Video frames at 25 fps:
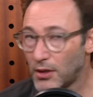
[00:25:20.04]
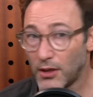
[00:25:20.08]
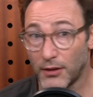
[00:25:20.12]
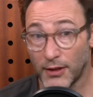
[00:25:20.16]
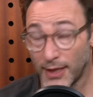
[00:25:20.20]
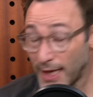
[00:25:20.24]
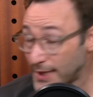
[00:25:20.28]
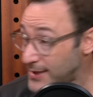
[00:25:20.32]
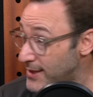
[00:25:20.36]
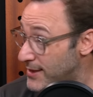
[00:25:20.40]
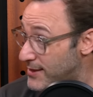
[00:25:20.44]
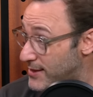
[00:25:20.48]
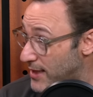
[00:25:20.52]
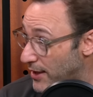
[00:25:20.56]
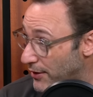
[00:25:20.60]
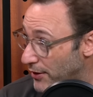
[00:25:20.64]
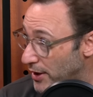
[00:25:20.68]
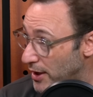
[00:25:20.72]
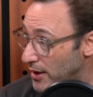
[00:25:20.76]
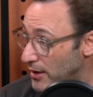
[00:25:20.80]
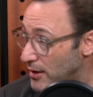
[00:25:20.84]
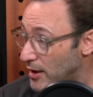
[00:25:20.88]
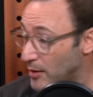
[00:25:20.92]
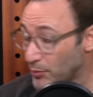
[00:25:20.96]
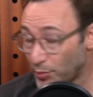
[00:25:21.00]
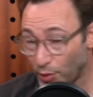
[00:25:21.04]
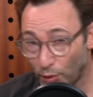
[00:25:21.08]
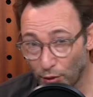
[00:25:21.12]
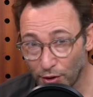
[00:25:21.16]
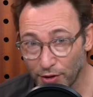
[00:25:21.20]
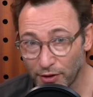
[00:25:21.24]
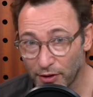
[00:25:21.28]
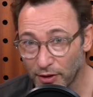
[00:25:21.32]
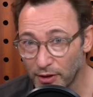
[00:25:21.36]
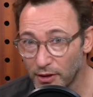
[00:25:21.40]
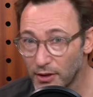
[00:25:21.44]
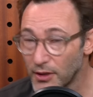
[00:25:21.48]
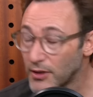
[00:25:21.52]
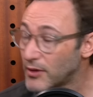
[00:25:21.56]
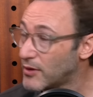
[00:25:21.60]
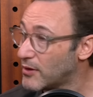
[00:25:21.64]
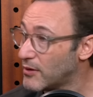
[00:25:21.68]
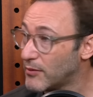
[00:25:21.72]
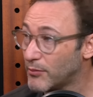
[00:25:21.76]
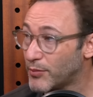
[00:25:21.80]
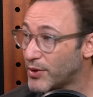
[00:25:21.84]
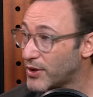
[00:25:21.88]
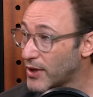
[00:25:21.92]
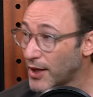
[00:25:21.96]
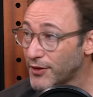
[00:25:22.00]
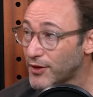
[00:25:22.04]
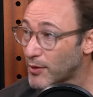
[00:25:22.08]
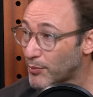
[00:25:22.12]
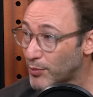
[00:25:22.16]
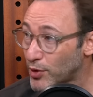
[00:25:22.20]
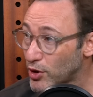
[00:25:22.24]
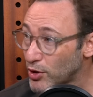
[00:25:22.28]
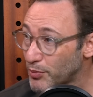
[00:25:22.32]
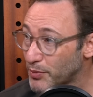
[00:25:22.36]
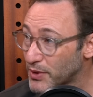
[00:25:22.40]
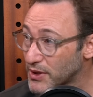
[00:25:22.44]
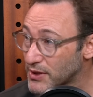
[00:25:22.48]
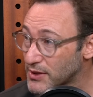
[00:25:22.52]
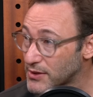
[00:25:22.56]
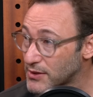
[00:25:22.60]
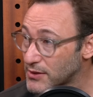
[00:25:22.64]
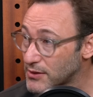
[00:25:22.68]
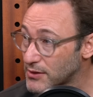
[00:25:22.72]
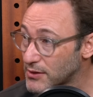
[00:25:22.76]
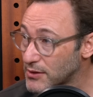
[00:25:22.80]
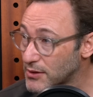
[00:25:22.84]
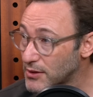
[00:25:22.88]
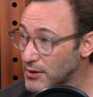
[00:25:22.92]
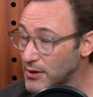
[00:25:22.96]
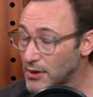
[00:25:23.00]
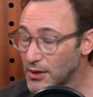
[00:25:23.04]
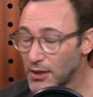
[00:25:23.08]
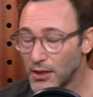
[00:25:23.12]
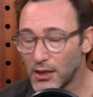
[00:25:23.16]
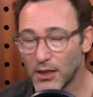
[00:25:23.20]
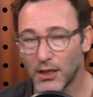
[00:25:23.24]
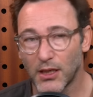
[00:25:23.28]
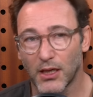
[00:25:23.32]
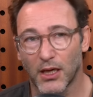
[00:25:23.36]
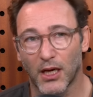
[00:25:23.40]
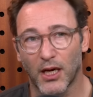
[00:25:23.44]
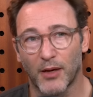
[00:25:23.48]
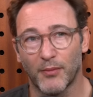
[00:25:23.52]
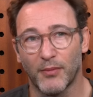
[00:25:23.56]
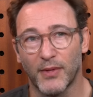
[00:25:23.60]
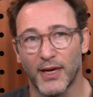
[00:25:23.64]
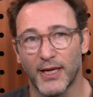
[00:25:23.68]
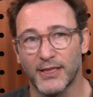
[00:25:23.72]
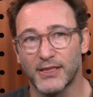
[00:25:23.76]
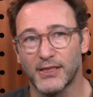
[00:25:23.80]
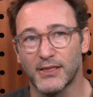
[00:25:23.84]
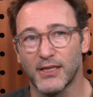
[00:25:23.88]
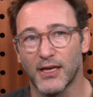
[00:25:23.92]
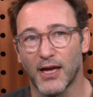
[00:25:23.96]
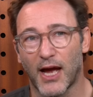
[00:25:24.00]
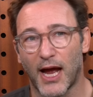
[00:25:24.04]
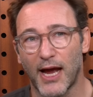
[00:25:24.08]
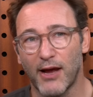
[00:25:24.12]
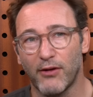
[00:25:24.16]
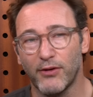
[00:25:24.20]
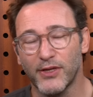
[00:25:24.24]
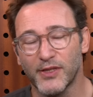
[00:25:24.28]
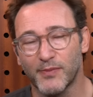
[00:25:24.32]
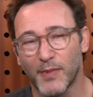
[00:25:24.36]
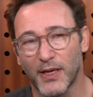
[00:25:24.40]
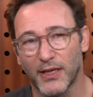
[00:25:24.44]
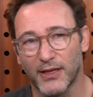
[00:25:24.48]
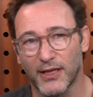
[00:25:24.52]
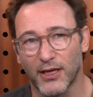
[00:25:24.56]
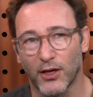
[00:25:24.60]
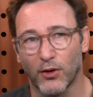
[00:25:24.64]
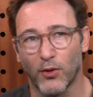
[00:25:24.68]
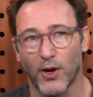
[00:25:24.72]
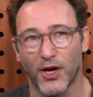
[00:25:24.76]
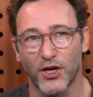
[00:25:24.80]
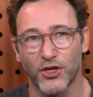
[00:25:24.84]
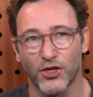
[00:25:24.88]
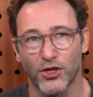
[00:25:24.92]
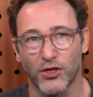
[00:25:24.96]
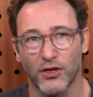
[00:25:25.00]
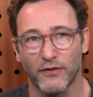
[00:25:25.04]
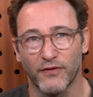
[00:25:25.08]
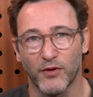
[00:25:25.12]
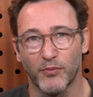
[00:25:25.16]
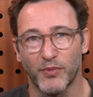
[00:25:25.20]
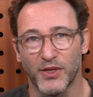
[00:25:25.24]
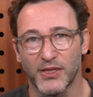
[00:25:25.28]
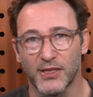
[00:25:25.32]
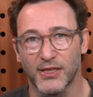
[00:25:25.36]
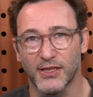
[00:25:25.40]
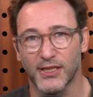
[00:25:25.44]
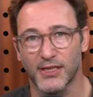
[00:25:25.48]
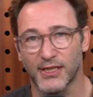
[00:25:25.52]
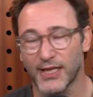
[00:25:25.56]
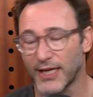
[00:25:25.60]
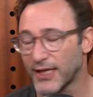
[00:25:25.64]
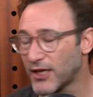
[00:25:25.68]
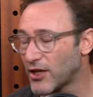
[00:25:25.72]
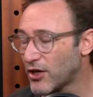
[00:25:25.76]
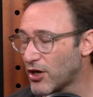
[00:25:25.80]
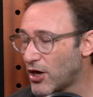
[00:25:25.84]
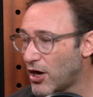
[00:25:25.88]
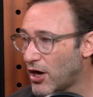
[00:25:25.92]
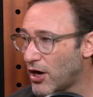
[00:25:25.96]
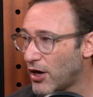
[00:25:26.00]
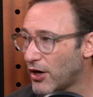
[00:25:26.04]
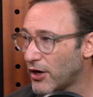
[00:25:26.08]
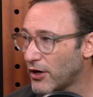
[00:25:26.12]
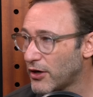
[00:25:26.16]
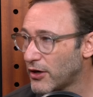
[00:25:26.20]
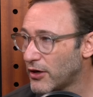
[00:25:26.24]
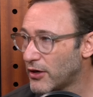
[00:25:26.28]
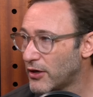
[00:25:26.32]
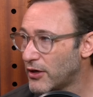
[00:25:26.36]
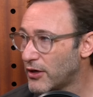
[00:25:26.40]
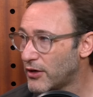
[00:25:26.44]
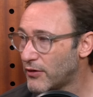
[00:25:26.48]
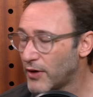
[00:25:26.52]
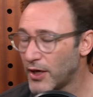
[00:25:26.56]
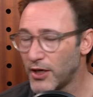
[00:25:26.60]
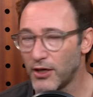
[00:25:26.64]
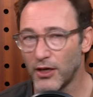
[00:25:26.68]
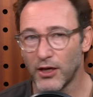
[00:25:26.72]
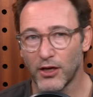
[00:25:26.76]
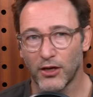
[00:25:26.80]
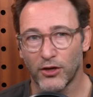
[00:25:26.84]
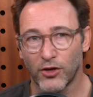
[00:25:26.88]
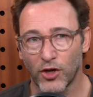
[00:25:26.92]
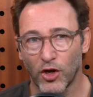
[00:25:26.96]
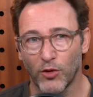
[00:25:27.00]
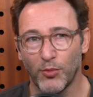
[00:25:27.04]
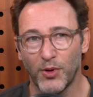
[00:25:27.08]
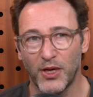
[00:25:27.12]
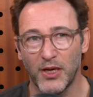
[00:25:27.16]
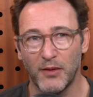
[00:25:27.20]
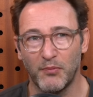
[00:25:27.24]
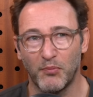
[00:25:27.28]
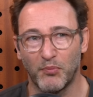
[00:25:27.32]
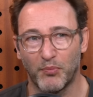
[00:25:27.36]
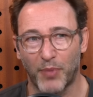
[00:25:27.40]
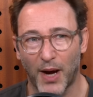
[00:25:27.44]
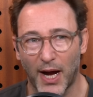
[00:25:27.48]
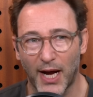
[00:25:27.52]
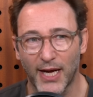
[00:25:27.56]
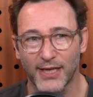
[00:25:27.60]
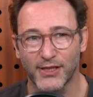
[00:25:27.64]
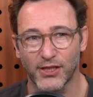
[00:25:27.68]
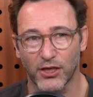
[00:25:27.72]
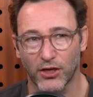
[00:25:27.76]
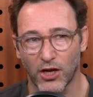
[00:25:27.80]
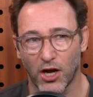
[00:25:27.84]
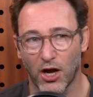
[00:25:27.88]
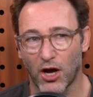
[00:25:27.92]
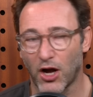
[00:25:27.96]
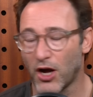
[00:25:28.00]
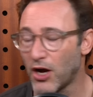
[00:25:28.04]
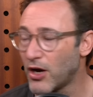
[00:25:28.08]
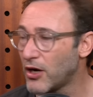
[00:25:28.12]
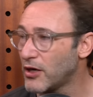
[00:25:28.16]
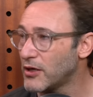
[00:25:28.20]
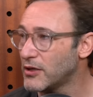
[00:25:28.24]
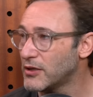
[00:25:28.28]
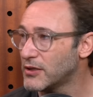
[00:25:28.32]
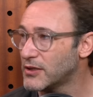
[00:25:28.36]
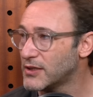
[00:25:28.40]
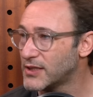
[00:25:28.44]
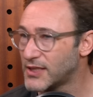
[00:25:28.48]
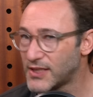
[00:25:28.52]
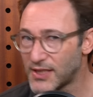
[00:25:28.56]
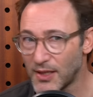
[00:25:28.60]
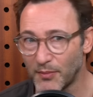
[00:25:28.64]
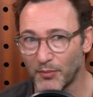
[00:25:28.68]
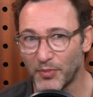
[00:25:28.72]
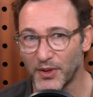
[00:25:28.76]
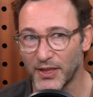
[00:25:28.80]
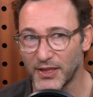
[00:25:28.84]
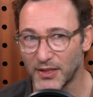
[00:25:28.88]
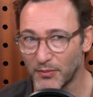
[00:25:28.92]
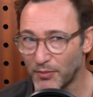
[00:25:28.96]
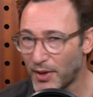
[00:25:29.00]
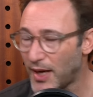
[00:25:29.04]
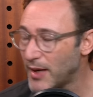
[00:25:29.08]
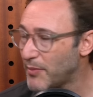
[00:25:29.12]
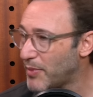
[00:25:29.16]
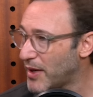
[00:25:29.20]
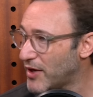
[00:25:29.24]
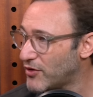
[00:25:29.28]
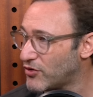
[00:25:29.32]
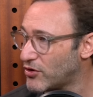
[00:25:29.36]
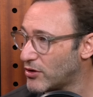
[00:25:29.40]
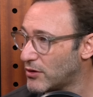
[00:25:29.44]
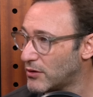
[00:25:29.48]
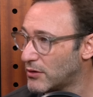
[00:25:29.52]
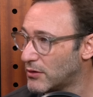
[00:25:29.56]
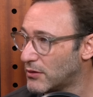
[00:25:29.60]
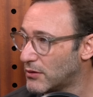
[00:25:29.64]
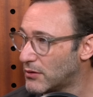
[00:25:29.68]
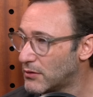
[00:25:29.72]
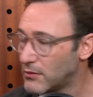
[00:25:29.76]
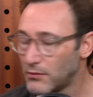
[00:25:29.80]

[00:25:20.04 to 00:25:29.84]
Necessary, important, but not the purpose. I always make the equation of a business is like a car, right? Nobody buys a car simply to buy petrol.